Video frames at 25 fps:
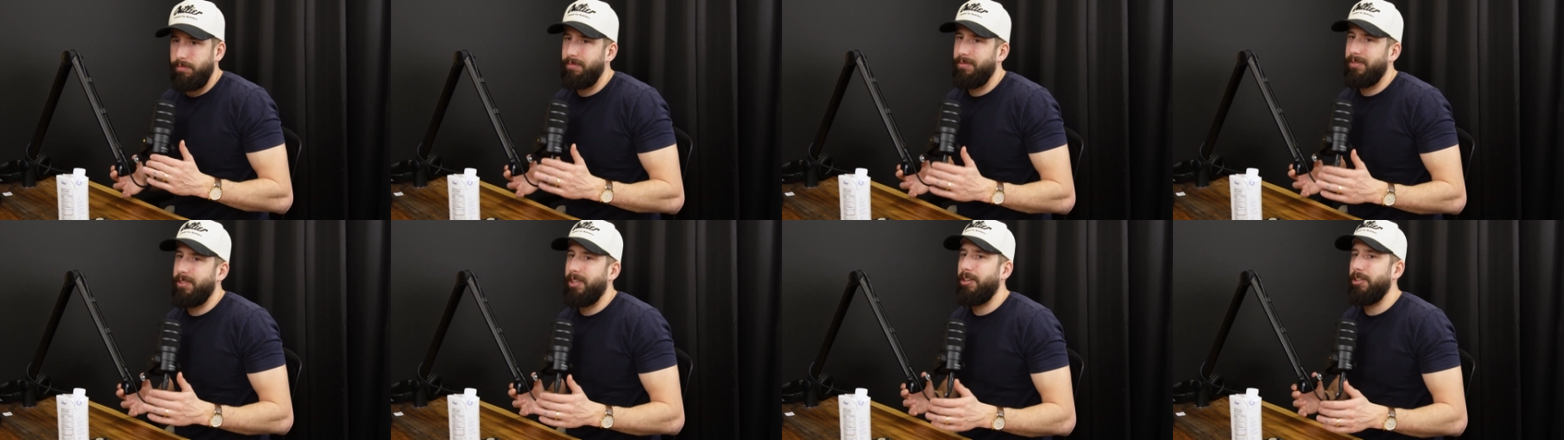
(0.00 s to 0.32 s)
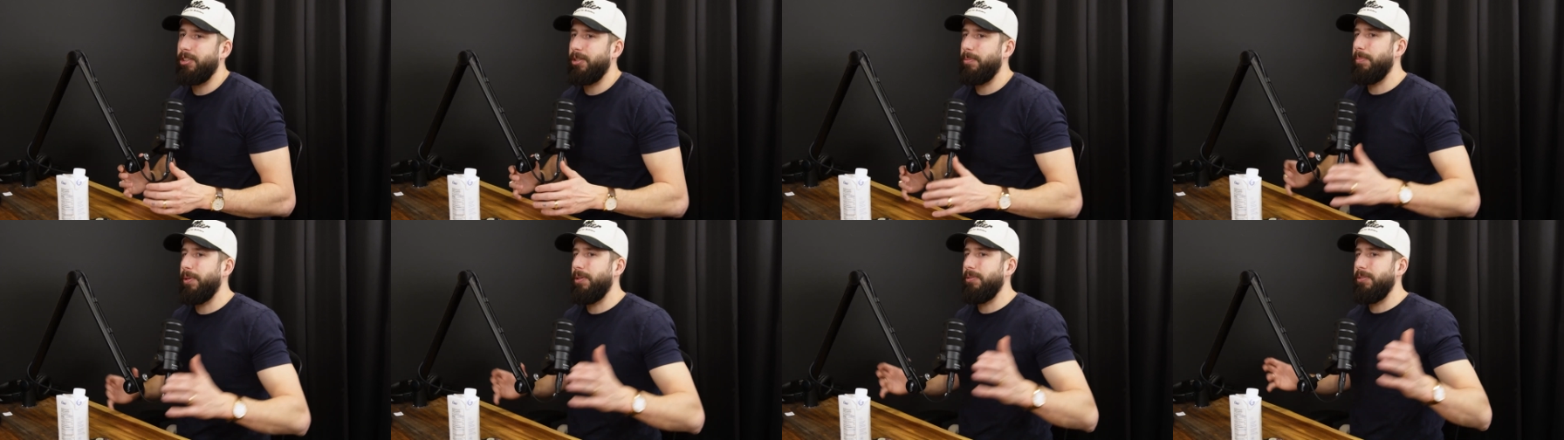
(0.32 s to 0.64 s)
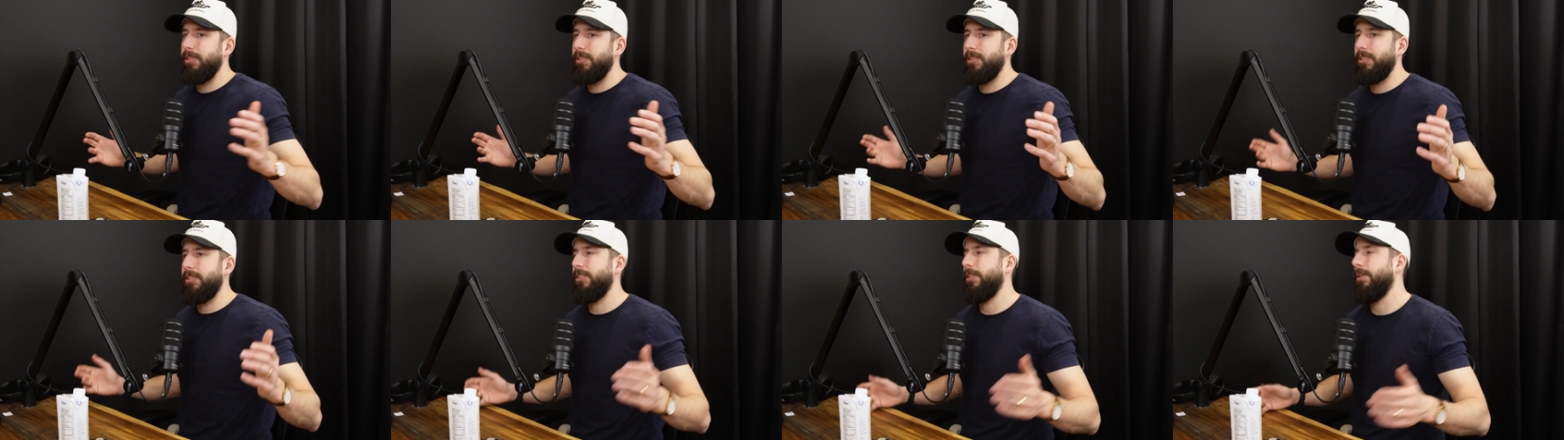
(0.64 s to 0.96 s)
talk about
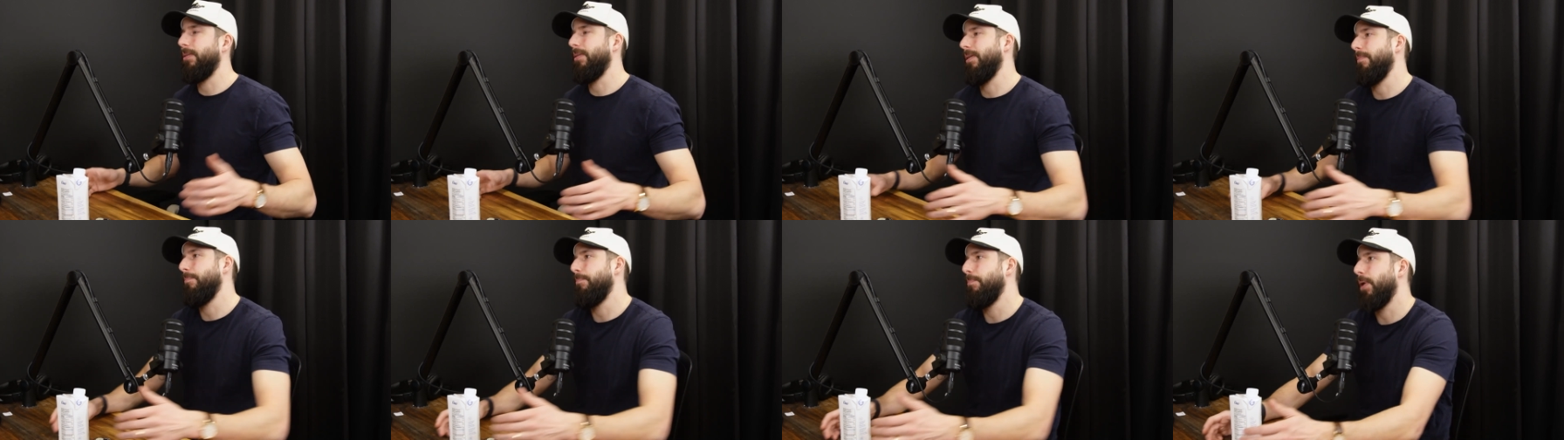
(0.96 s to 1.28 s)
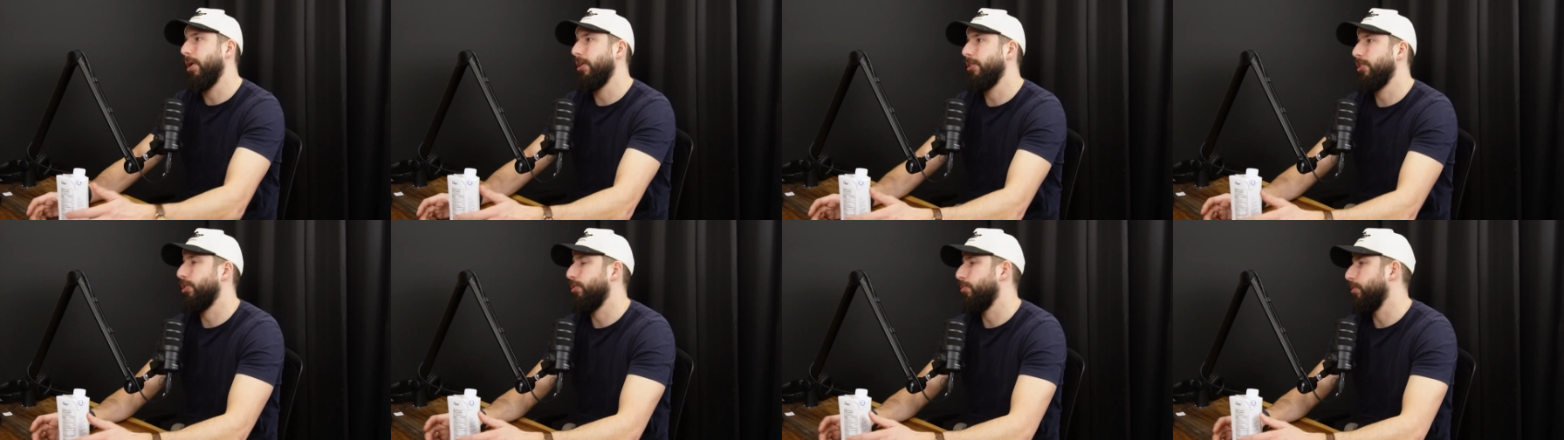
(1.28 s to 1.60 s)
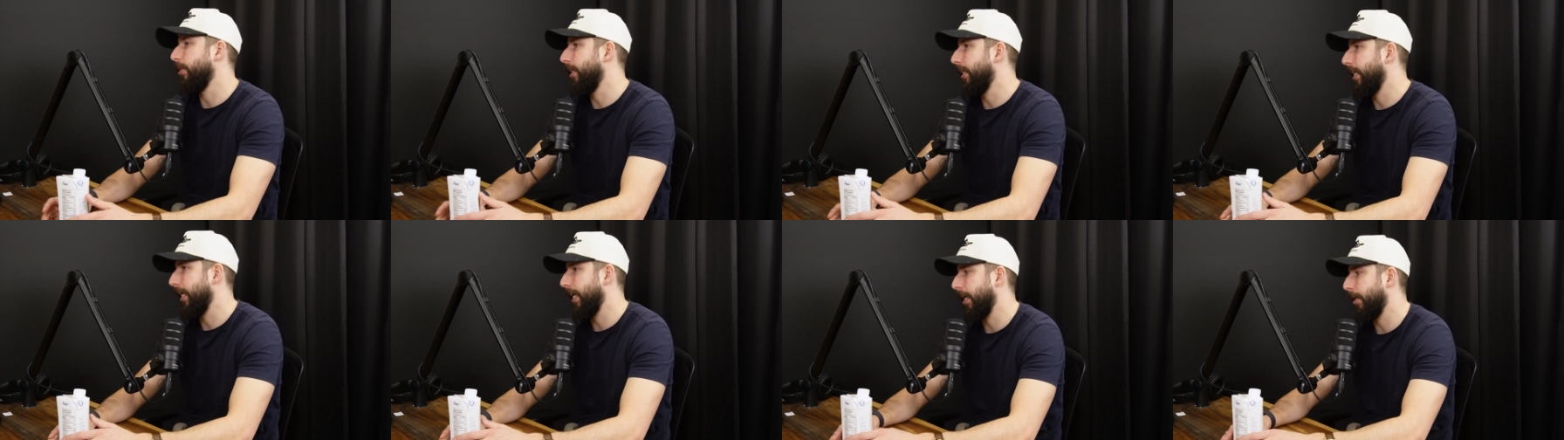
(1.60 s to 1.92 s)
it in the March
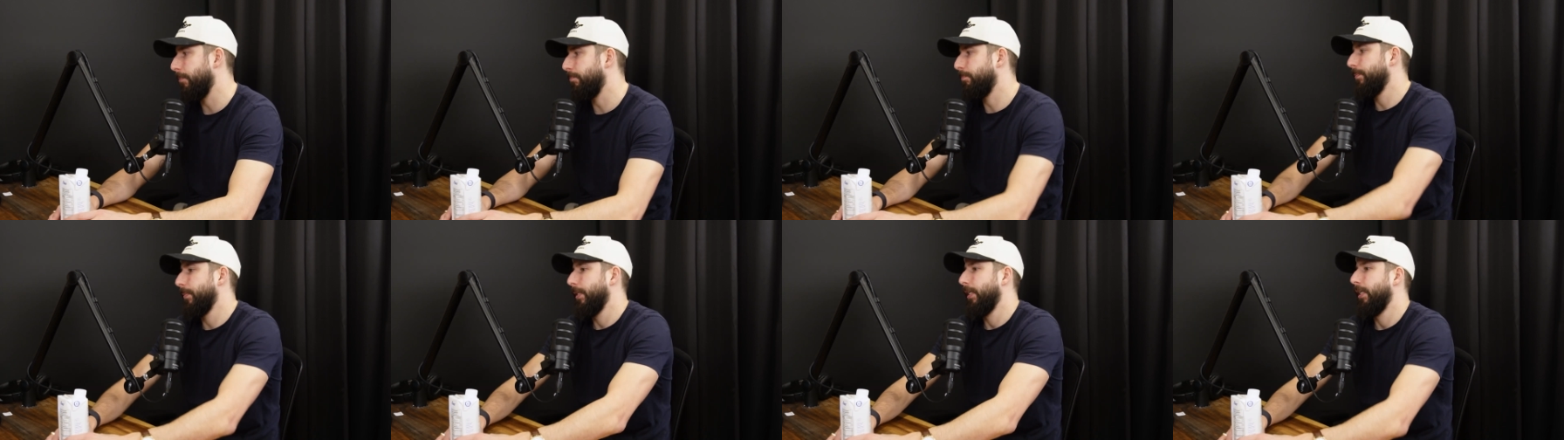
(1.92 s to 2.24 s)
recap